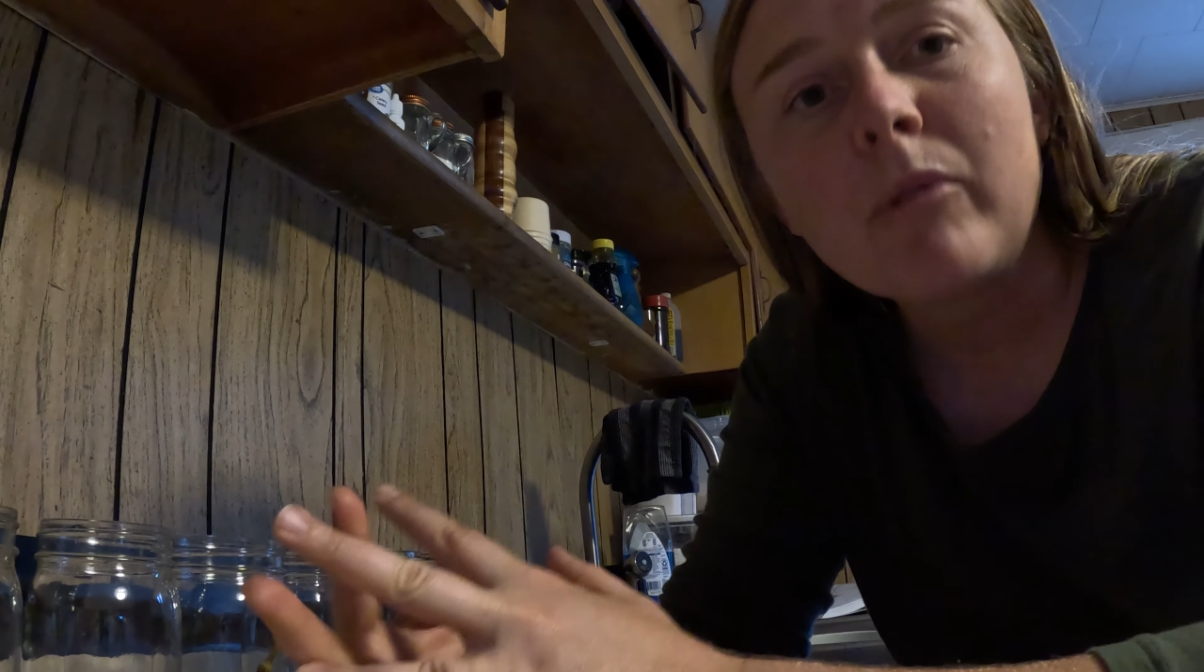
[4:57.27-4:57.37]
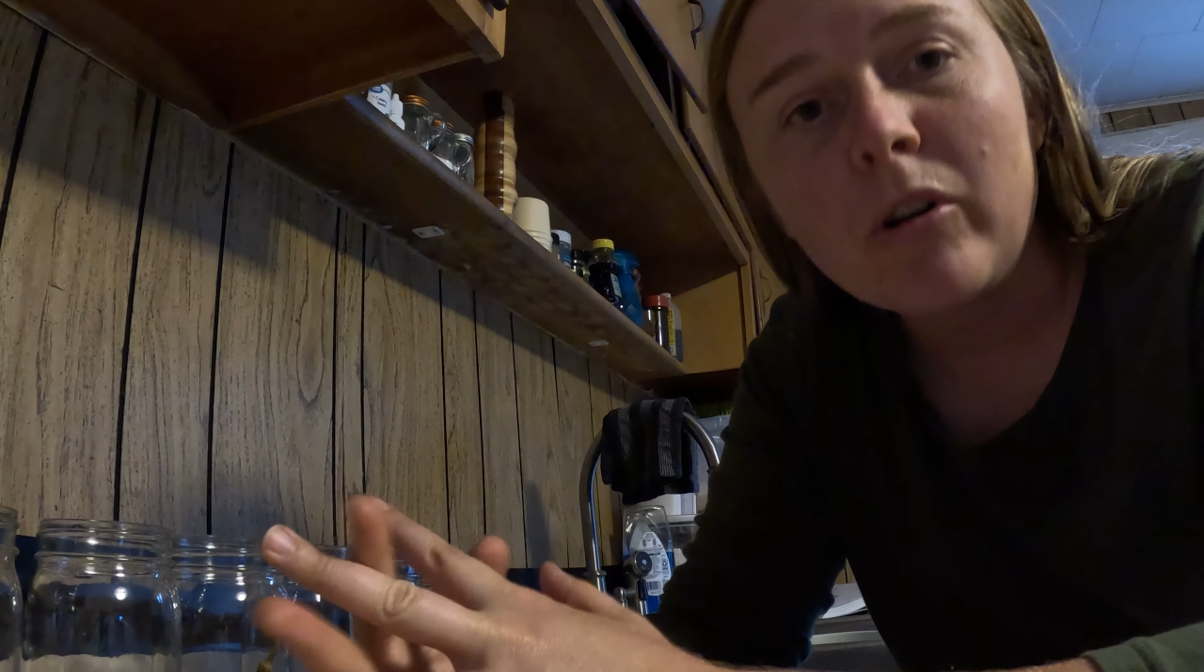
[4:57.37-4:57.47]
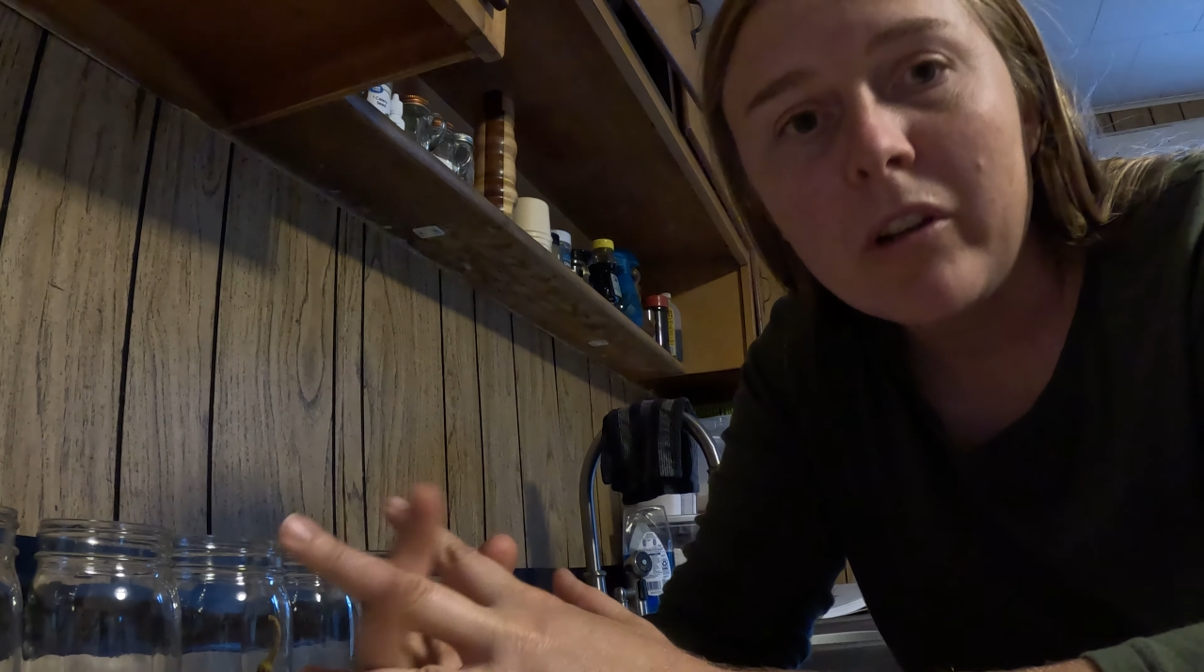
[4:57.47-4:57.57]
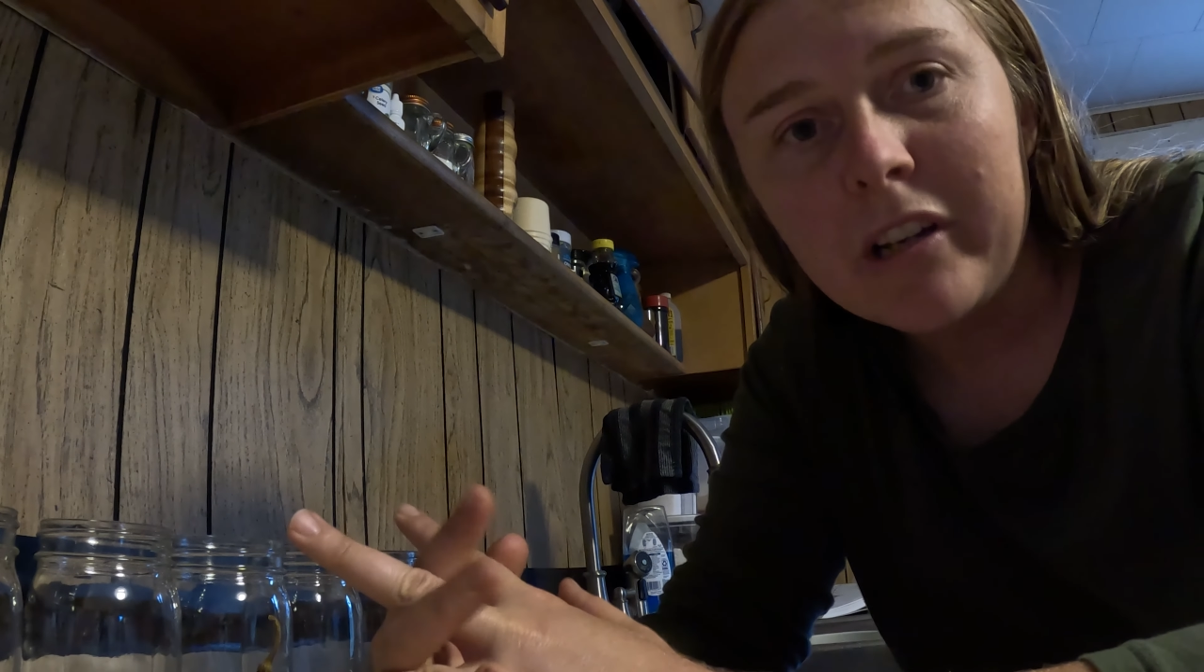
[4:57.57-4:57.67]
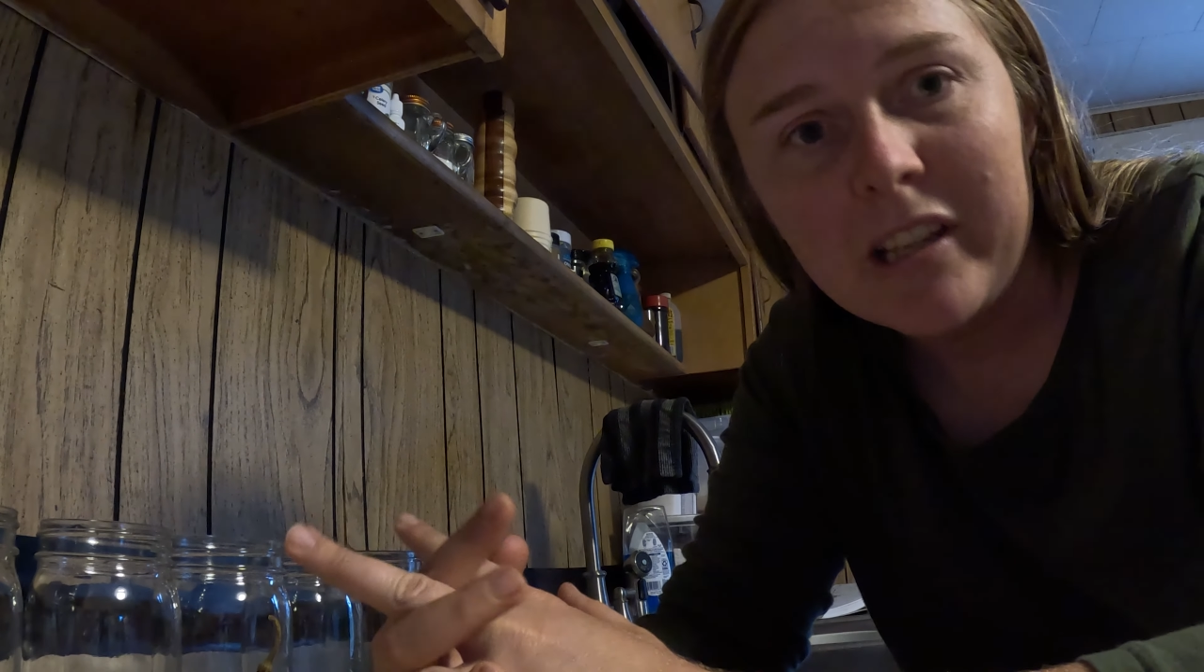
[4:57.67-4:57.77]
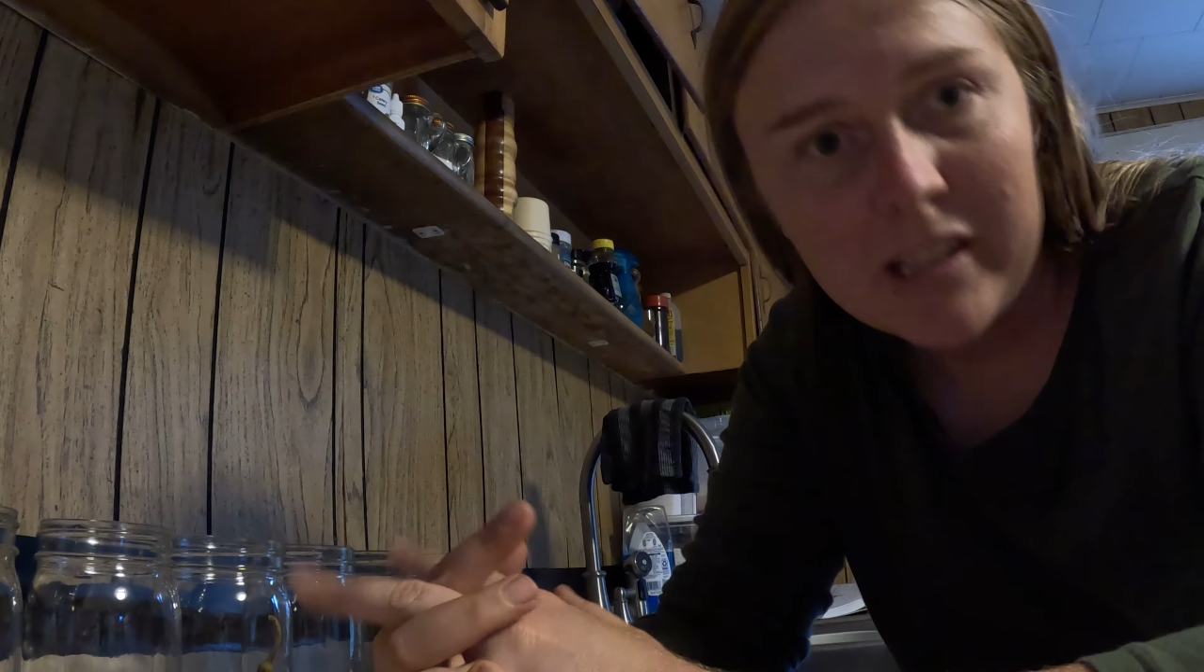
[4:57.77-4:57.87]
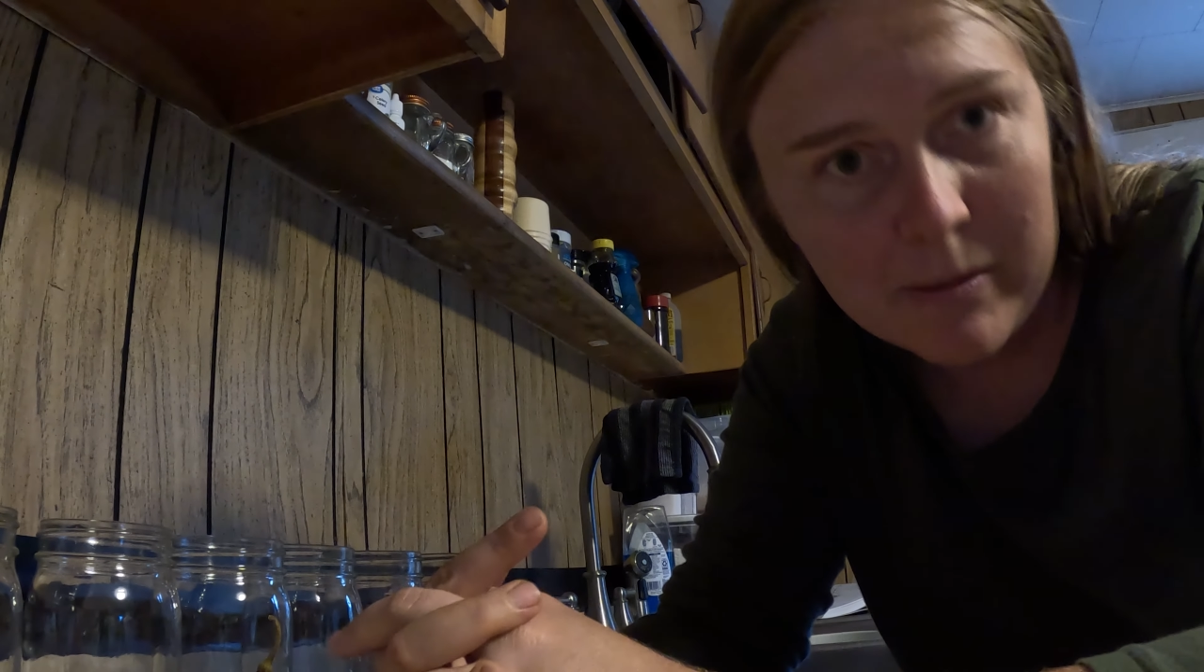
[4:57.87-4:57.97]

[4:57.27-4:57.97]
pearl onions